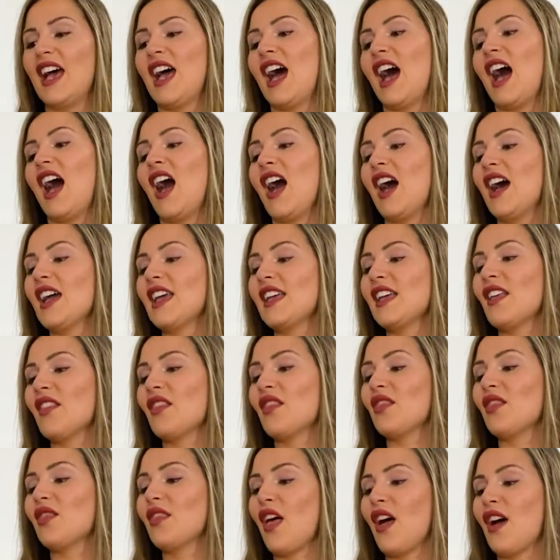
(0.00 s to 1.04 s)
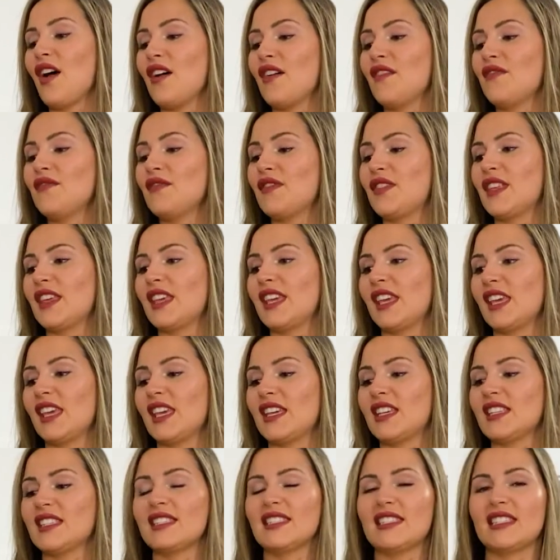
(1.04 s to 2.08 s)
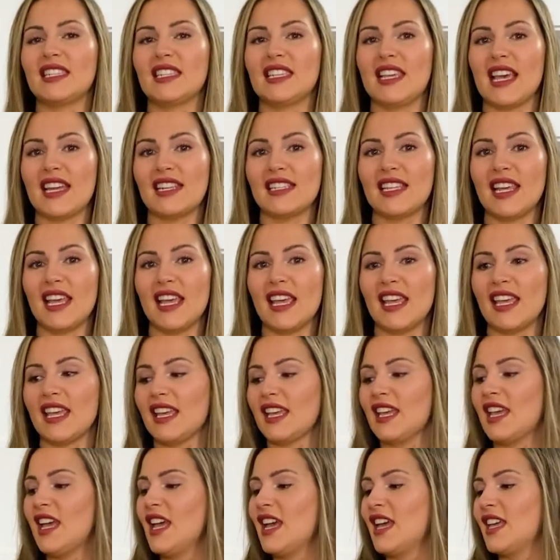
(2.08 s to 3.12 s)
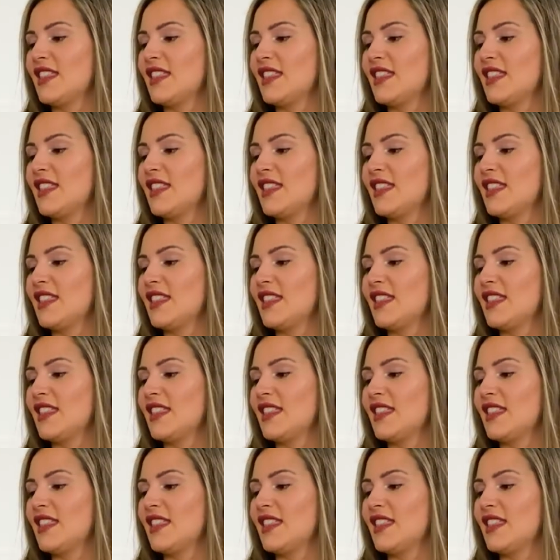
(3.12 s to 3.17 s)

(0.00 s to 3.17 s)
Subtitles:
I love the Siete.